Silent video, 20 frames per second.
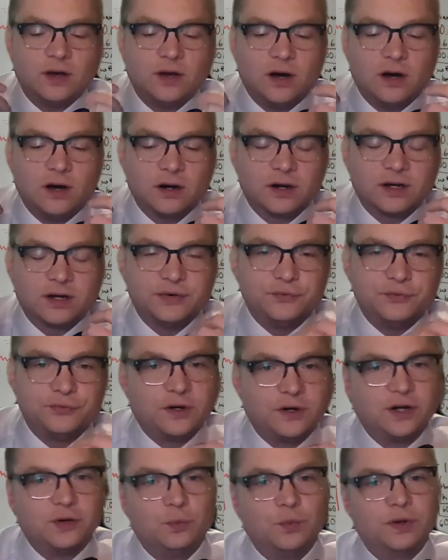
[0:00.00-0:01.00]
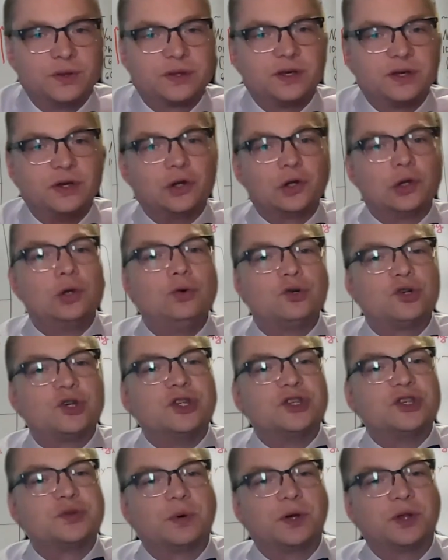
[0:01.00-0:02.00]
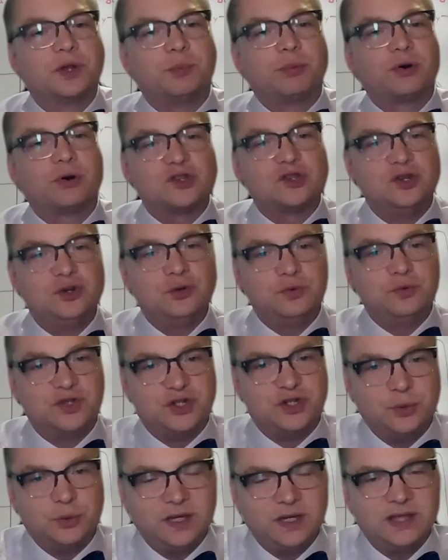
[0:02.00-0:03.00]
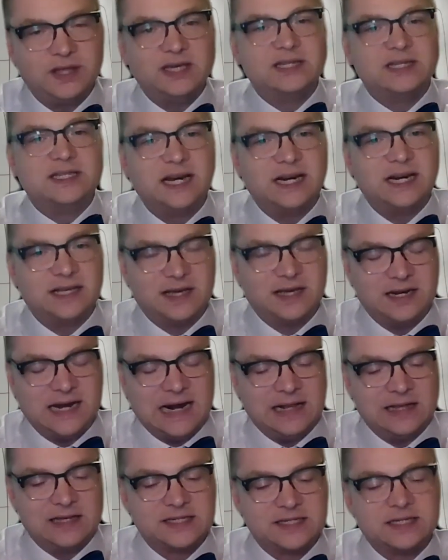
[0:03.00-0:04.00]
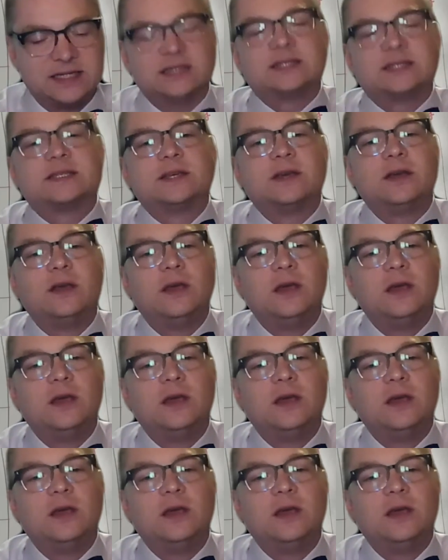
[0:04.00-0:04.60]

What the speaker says: are confronted with conclusions where the person who is doing the data analysis